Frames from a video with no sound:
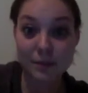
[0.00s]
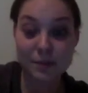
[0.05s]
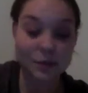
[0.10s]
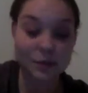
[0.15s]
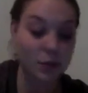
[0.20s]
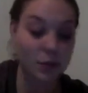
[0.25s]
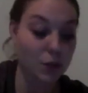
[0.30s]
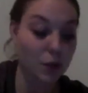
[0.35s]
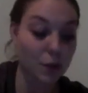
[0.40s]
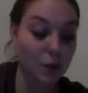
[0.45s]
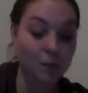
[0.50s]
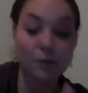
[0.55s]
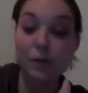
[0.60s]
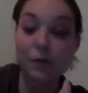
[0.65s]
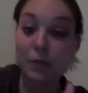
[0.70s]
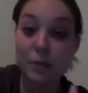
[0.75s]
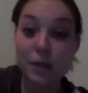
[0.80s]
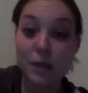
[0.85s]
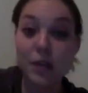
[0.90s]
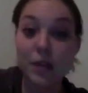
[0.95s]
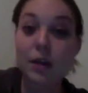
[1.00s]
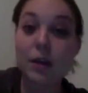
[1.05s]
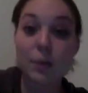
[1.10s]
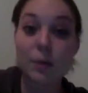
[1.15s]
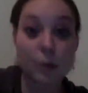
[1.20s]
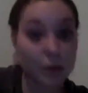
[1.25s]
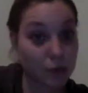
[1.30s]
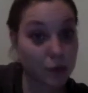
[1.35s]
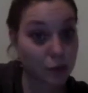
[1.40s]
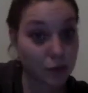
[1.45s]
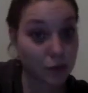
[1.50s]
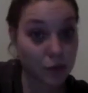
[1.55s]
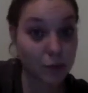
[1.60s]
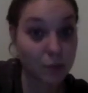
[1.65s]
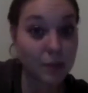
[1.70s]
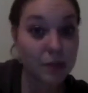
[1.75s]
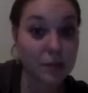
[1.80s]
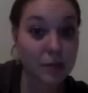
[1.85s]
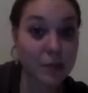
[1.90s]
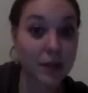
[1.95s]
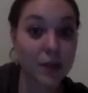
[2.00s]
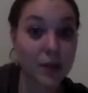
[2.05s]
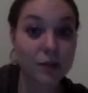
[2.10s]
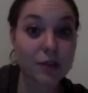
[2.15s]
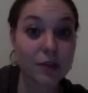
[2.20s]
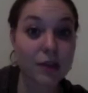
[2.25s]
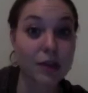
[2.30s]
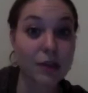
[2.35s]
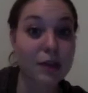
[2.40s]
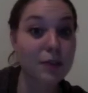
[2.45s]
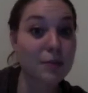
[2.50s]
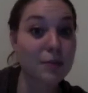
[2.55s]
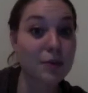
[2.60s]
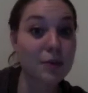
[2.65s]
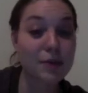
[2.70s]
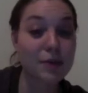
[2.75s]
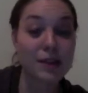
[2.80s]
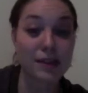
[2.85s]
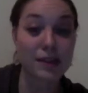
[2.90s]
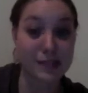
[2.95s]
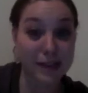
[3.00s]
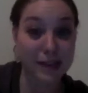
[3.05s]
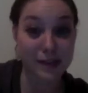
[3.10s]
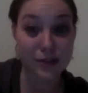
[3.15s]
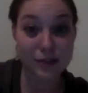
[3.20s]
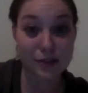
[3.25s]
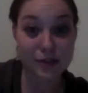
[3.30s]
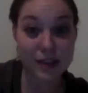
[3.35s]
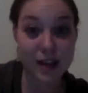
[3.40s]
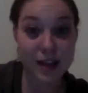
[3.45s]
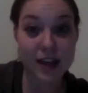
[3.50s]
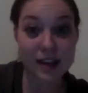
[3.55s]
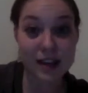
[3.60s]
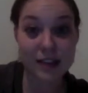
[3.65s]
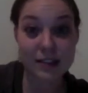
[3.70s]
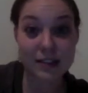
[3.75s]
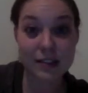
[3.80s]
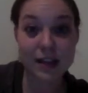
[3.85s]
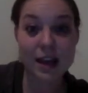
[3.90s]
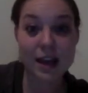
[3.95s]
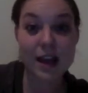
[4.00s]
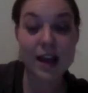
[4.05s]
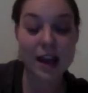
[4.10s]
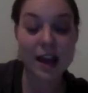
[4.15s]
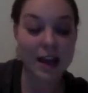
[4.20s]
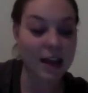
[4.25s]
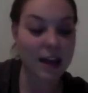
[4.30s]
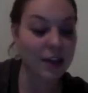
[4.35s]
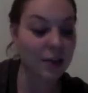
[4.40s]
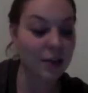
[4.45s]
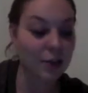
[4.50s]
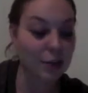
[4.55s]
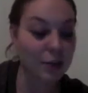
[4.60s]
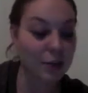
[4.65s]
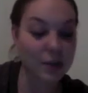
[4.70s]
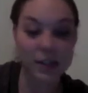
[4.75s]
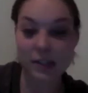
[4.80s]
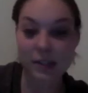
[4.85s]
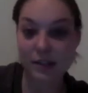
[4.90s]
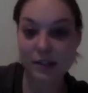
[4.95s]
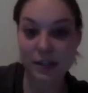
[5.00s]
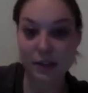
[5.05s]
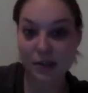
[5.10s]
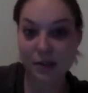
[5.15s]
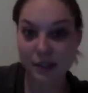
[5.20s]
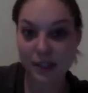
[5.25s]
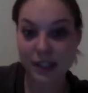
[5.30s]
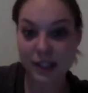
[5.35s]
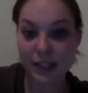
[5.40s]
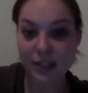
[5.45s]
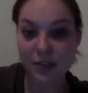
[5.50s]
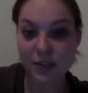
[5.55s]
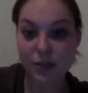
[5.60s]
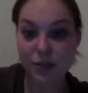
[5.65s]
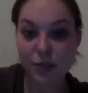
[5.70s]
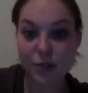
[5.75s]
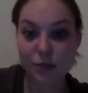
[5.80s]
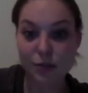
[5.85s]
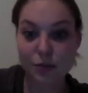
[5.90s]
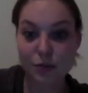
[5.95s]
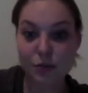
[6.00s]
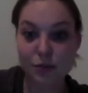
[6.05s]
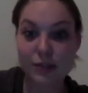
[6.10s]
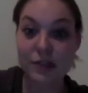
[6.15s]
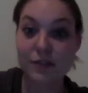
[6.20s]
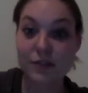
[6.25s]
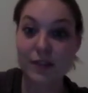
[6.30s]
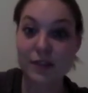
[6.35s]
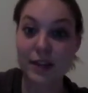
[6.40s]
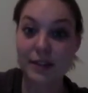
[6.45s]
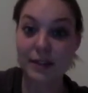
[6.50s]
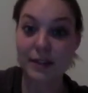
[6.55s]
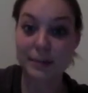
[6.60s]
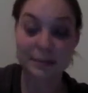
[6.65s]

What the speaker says: So for me, what usually puts me in a really good mood is exercise and doing things that are related to CFit.